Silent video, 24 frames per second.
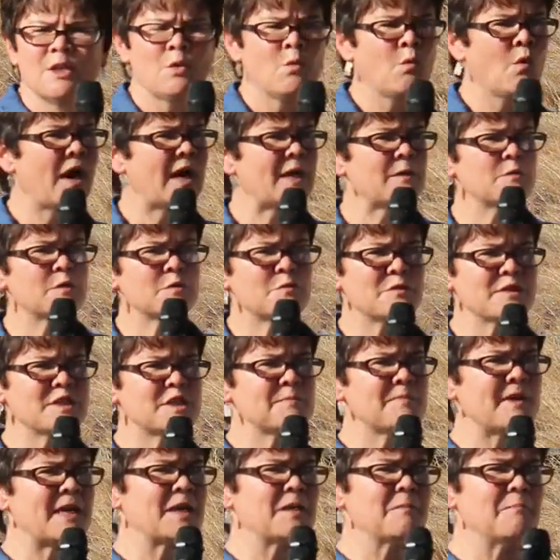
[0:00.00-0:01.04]
Why would we
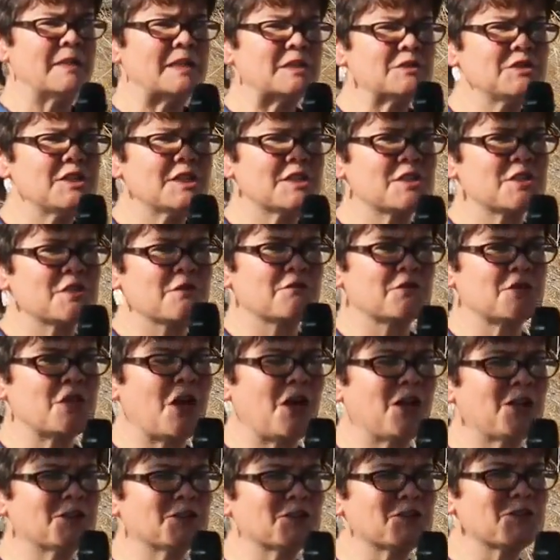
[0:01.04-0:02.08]
spend millions of
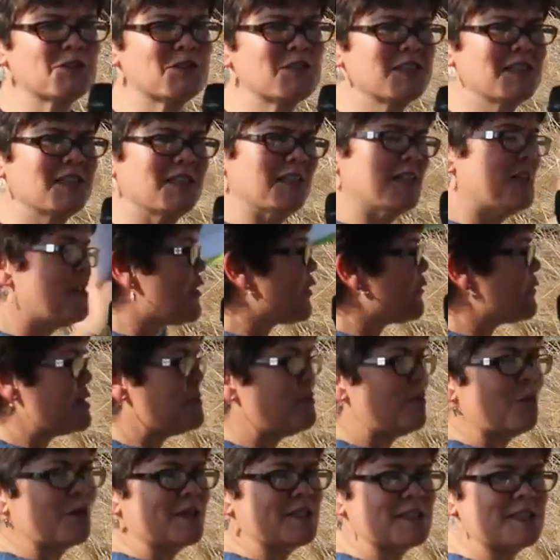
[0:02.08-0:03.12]
dollars,
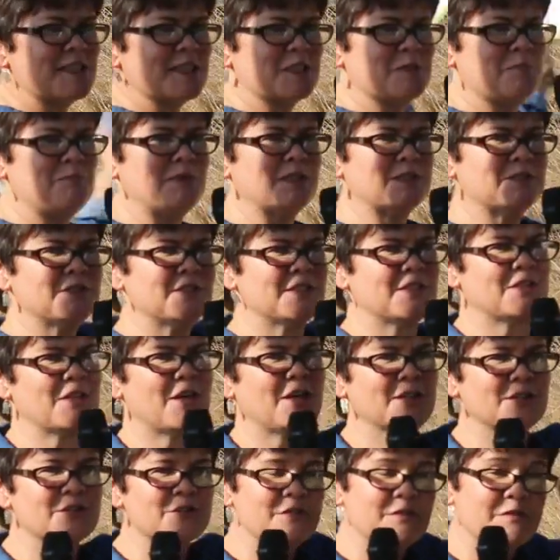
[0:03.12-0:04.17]
$3.6 billion
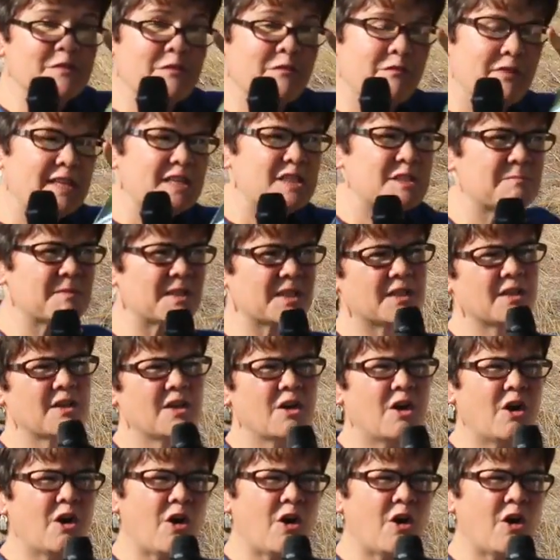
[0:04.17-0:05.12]
of investment,